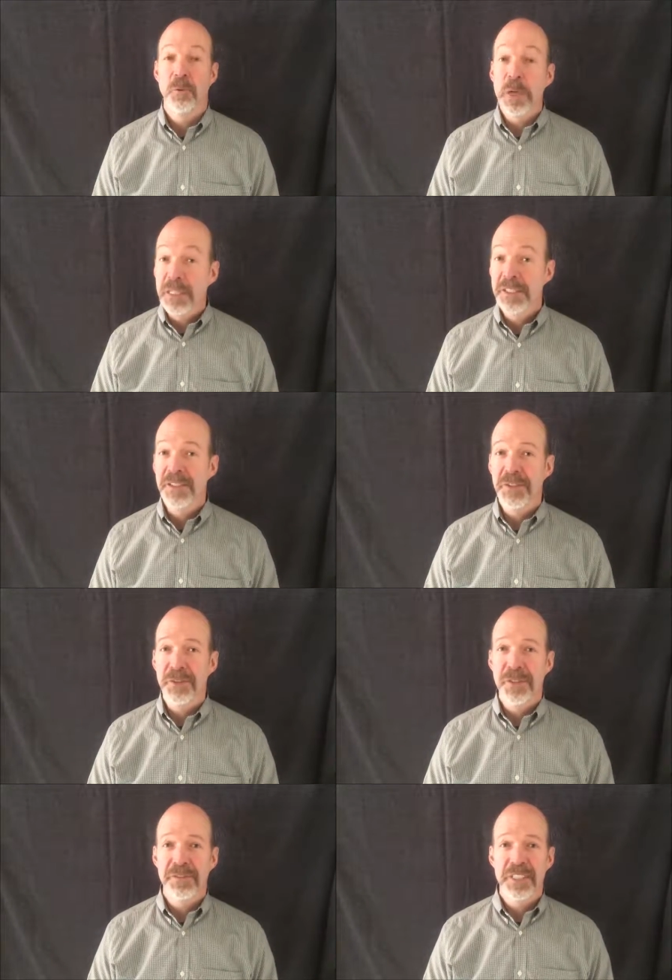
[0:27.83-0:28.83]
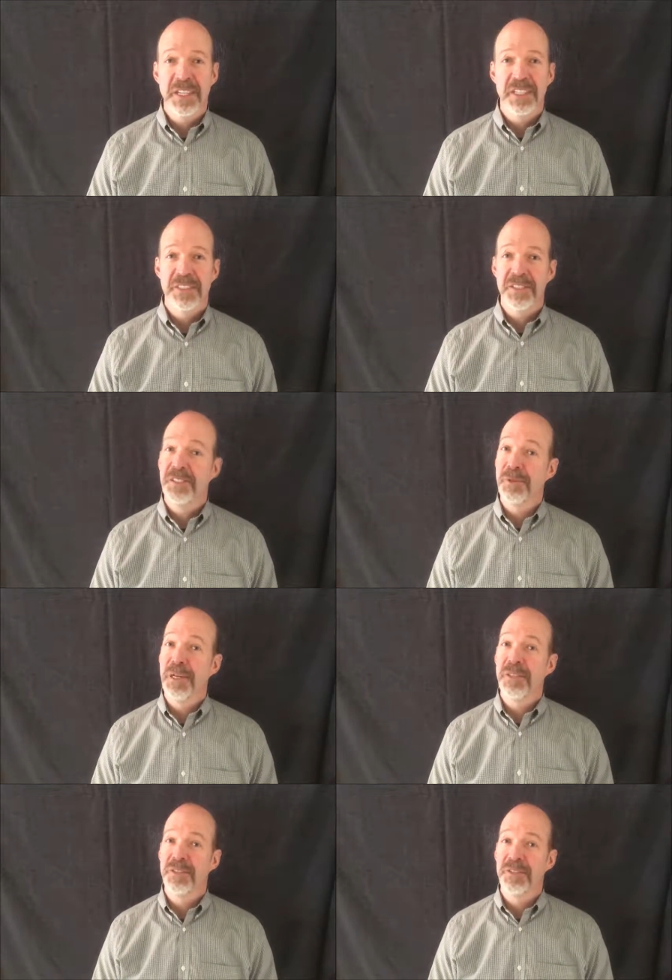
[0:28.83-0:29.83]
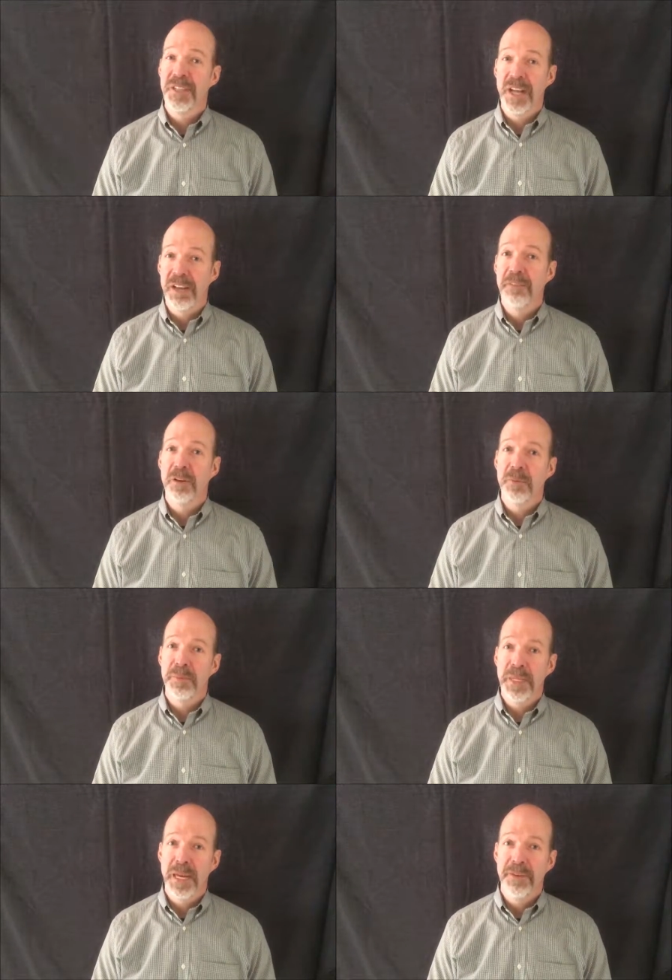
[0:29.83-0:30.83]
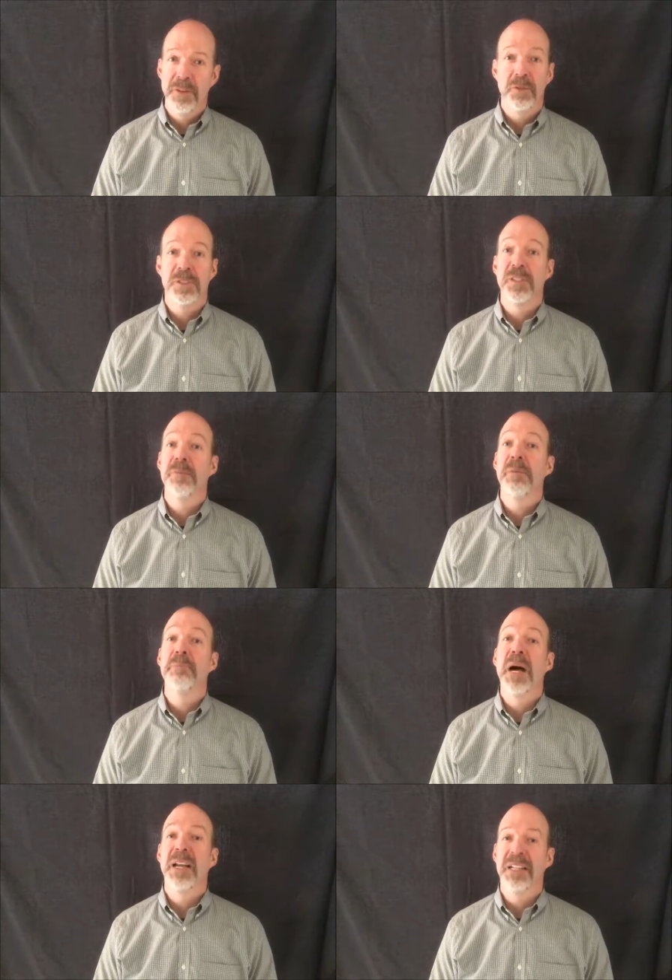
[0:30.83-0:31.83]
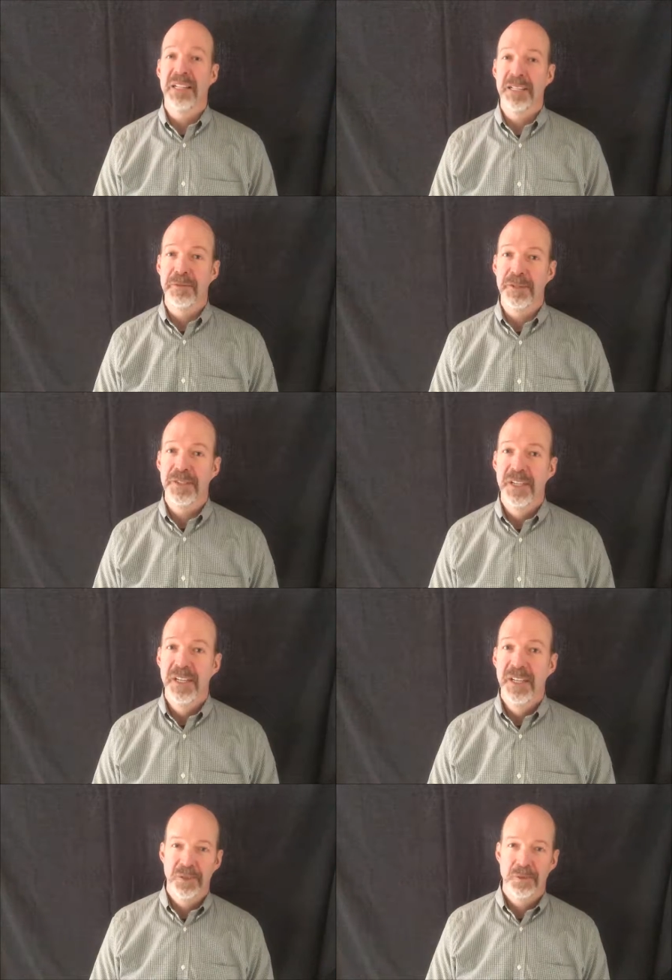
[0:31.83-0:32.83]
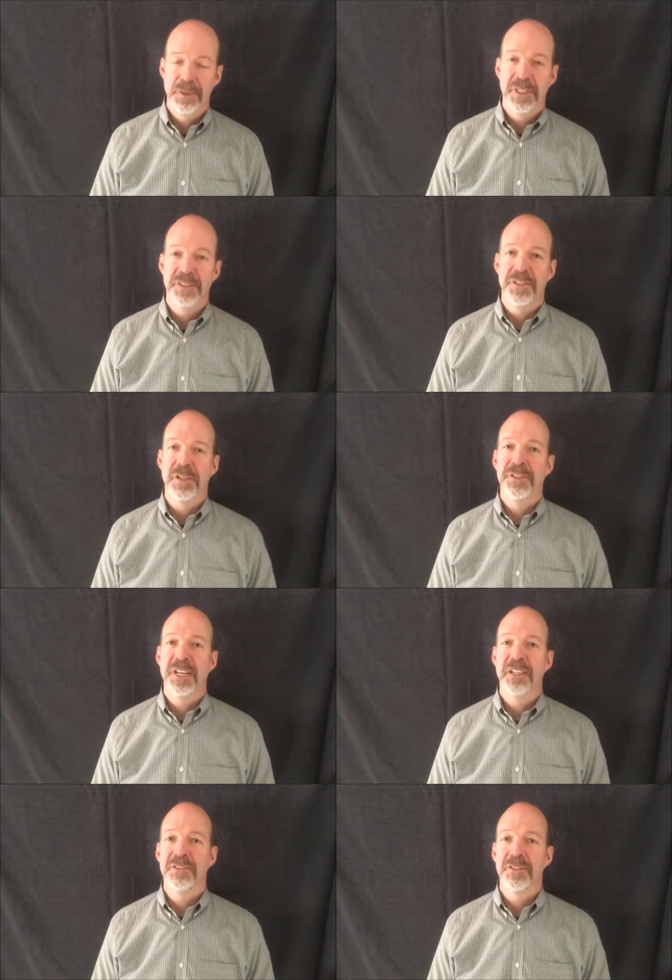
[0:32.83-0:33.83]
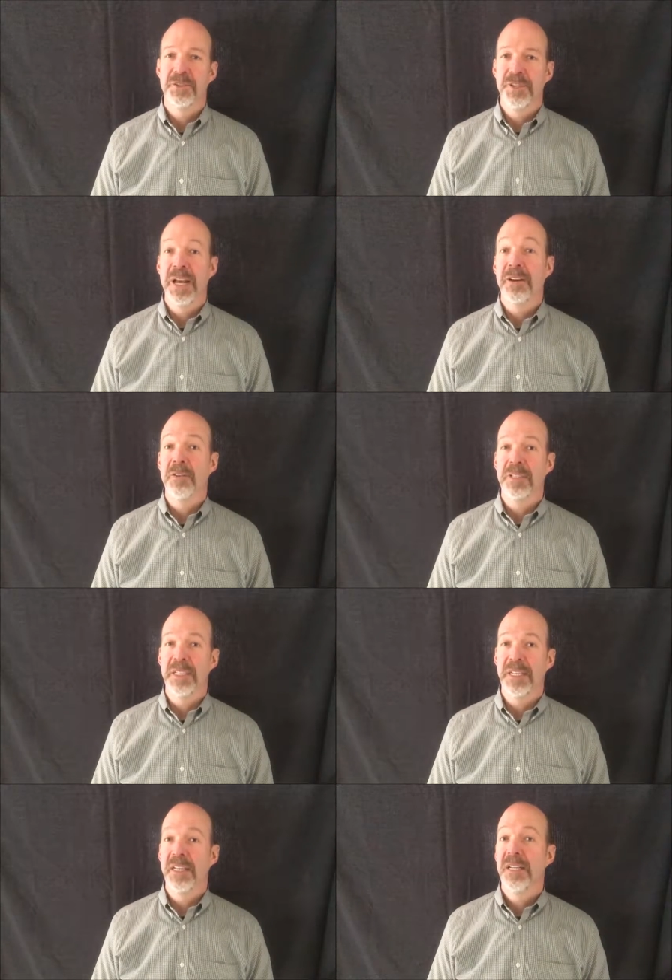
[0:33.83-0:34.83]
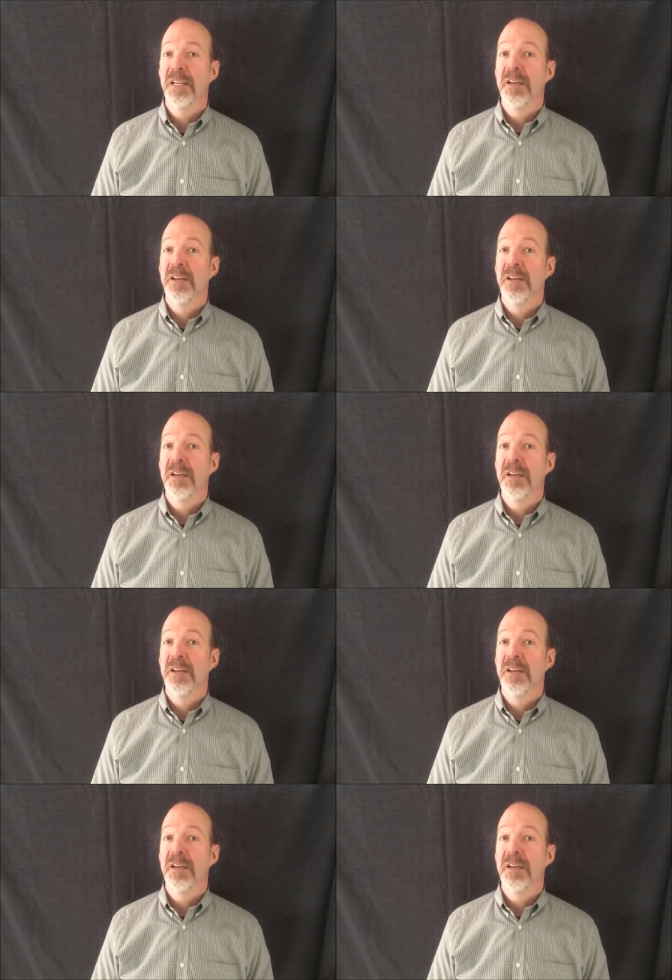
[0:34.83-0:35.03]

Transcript: What is intuitive intelligence? Well, it's nonverbal behavior or simply body language. We'll teach adults how to not only